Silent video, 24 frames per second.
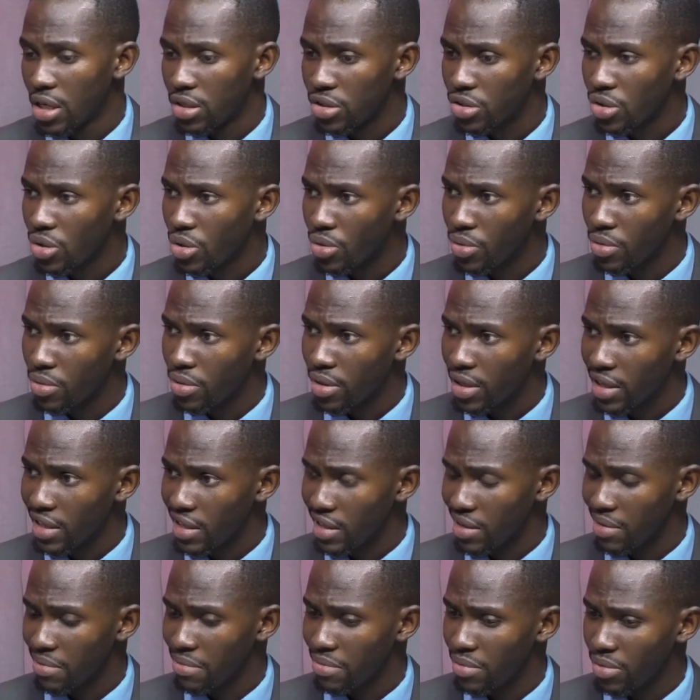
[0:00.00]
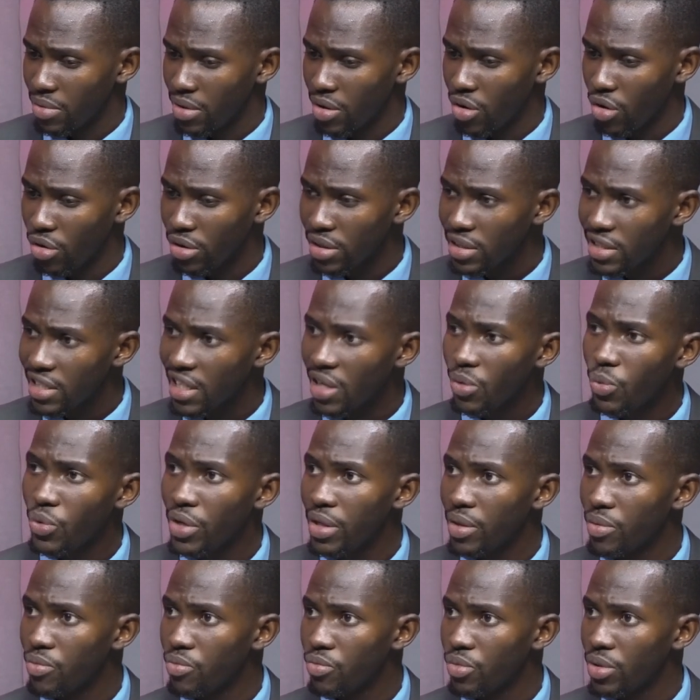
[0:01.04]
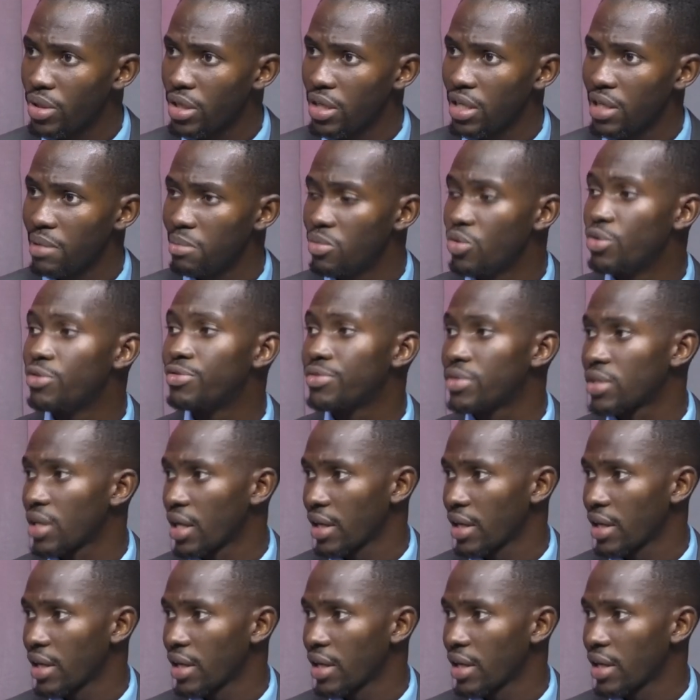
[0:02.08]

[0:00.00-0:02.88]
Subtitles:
So until we really moved